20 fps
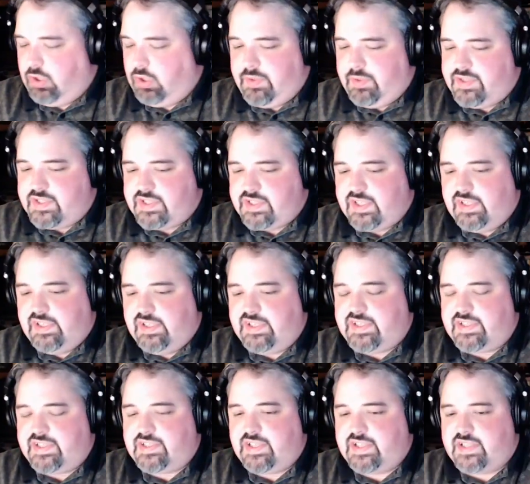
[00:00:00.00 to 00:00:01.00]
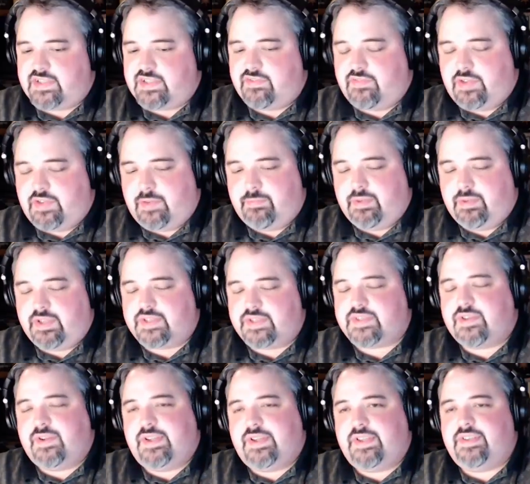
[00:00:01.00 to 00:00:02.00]
was just going to, at least it's less than $5.
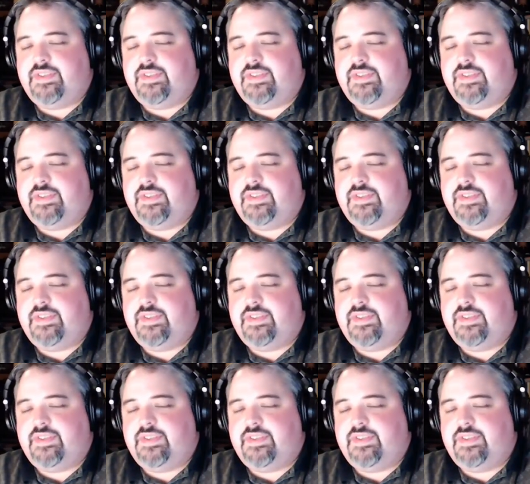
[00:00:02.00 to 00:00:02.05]
Go ahead.